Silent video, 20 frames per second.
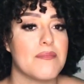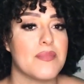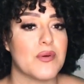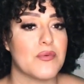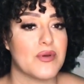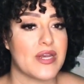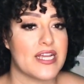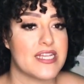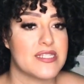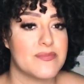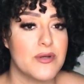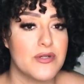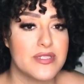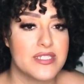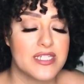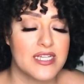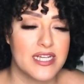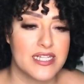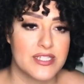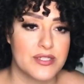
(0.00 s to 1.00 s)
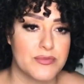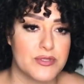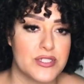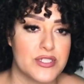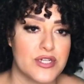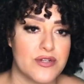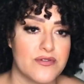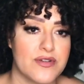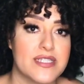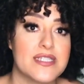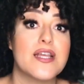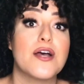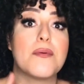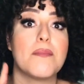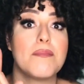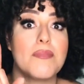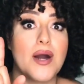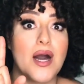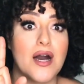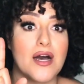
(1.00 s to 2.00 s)
But when I spoke to customer service,
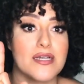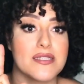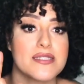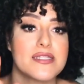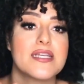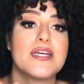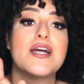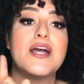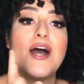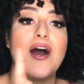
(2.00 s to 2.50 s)
pause.